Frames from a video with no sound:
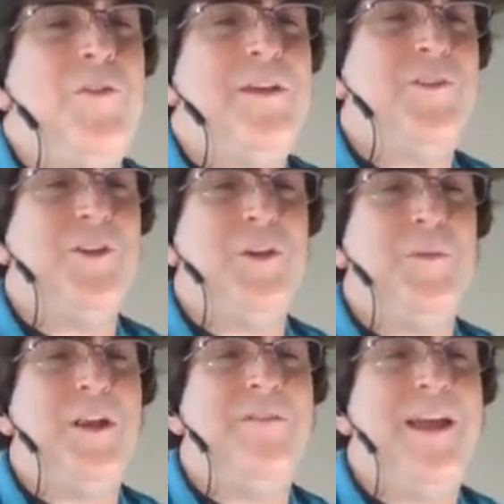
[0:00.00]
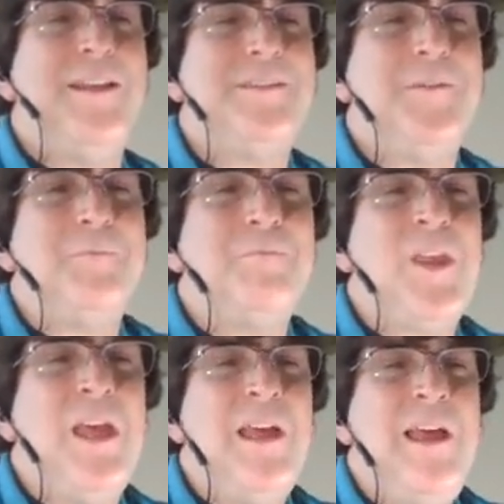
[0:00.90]
overnight
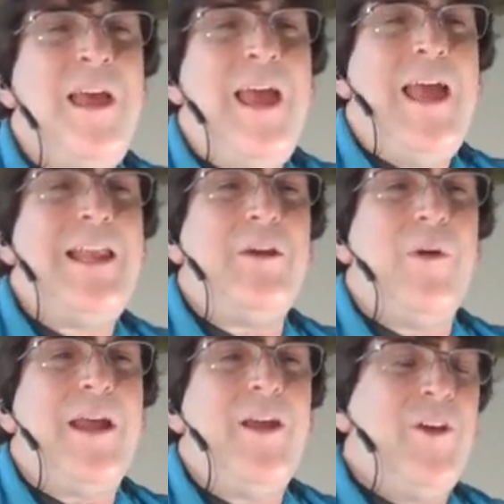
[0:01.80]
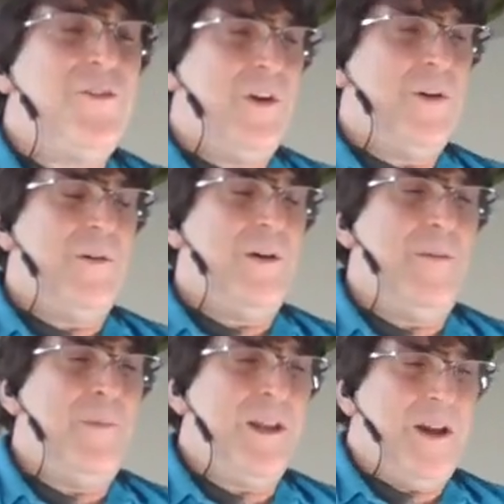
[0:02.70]
for opening days
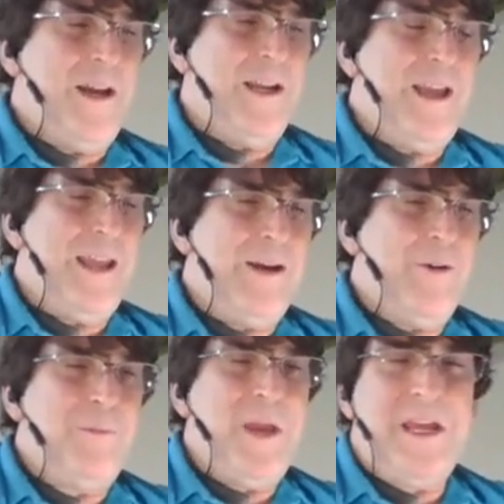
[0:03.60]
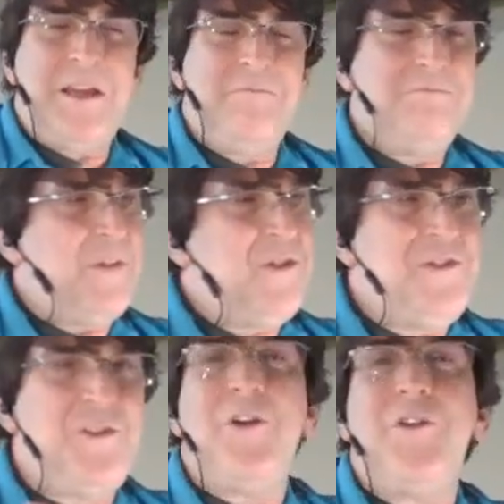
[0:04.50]
before they sold them in advance.
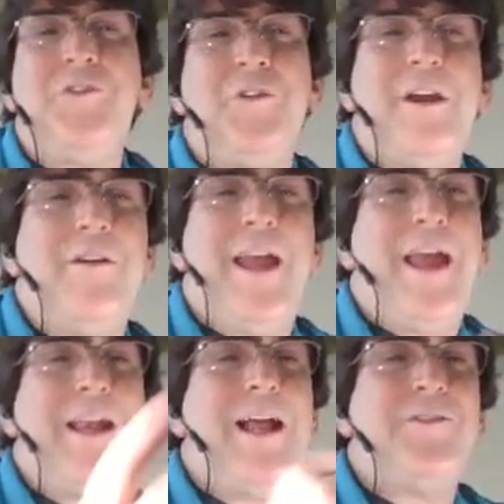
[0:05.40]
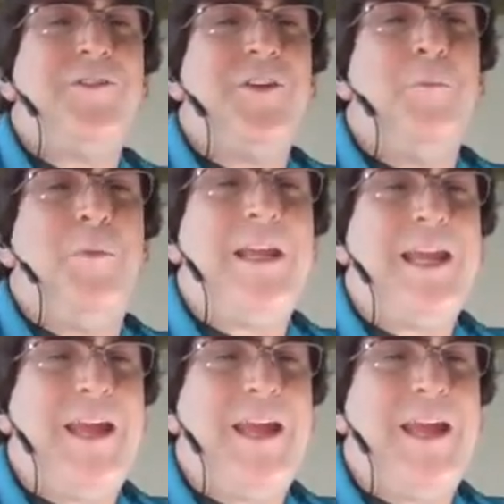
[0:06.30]
Anyway, so I'm in